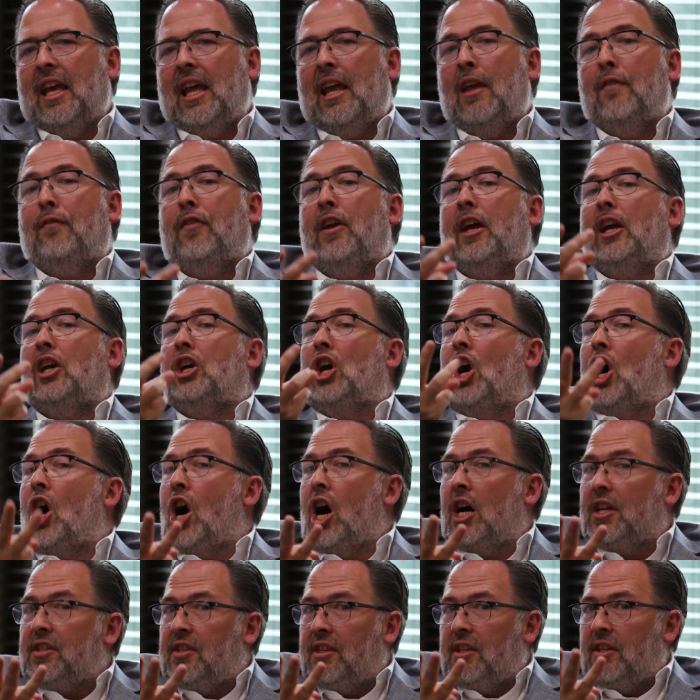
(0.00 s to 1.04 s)
If it
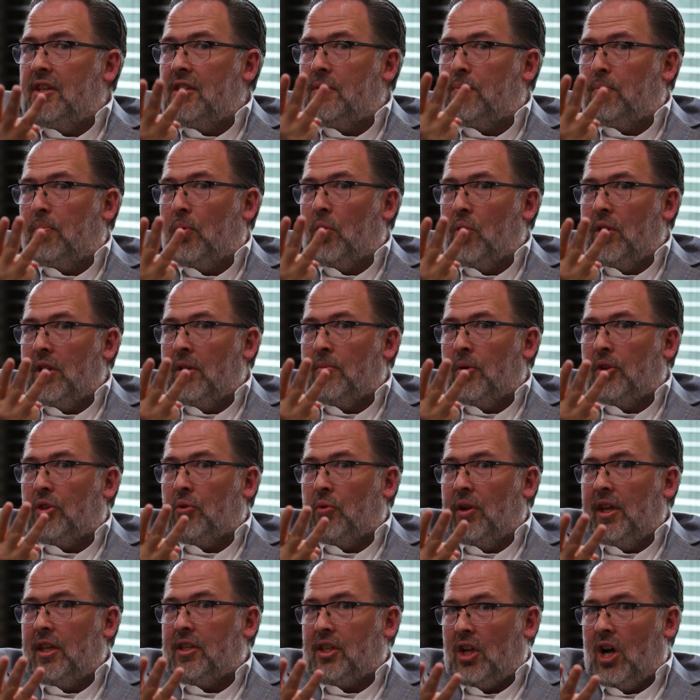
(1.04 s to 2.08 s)
causes, point number
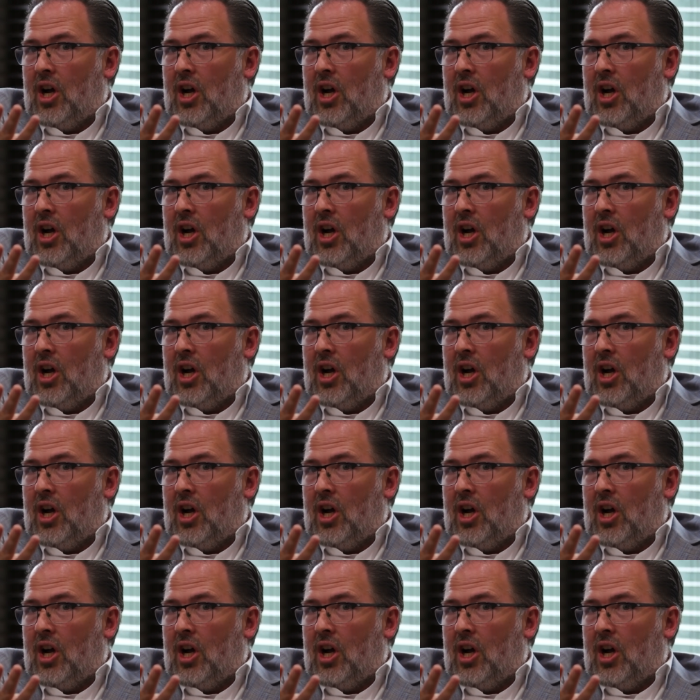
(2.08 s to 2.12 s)
3 is